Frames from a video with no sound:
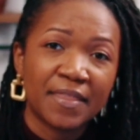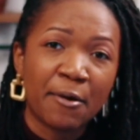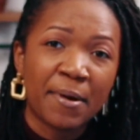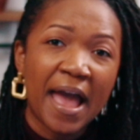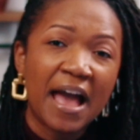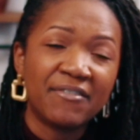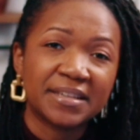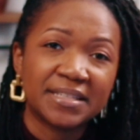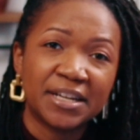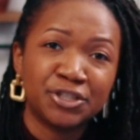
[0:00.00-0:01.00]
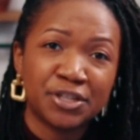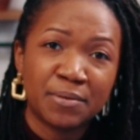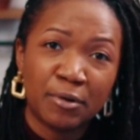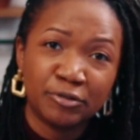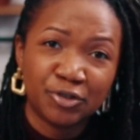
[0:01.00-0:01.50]
They were having such an
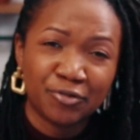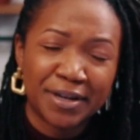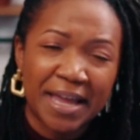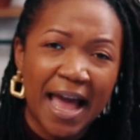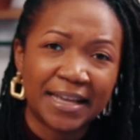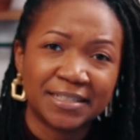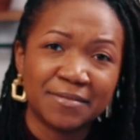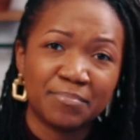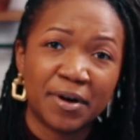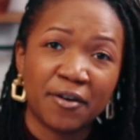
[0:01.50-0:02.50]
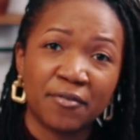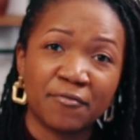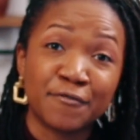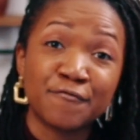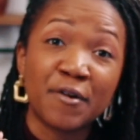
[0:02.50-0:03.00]
emotional reaction, but
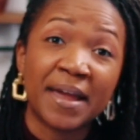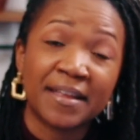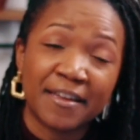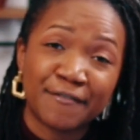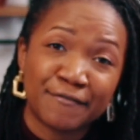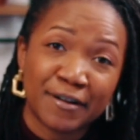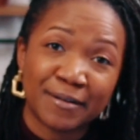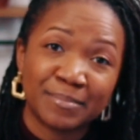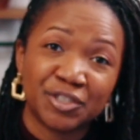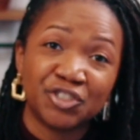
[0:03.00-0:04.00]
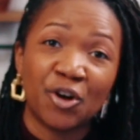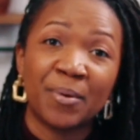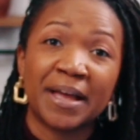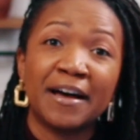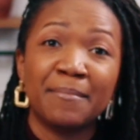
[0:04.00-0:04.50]
refraining from
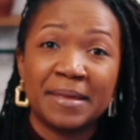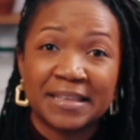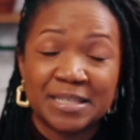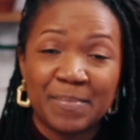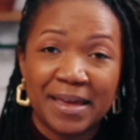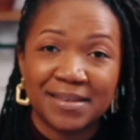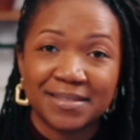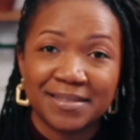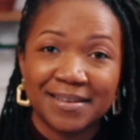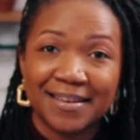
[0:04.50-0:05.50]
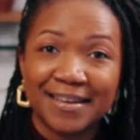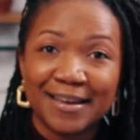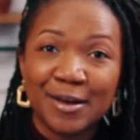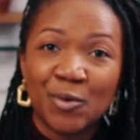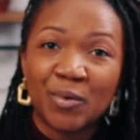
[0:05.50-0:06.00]
showing up in a space
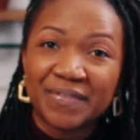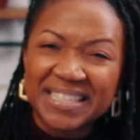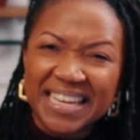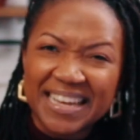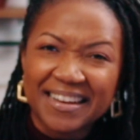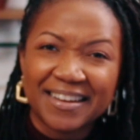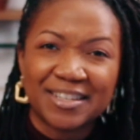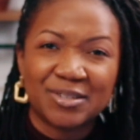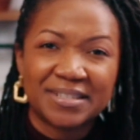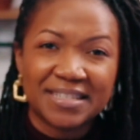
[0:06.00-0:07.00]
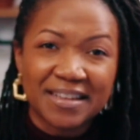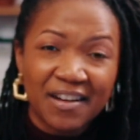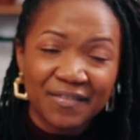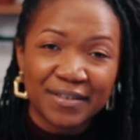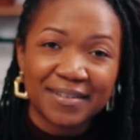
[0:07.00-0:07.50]
with tears or
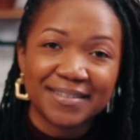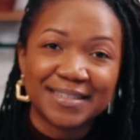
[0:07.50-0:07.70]
discomfort.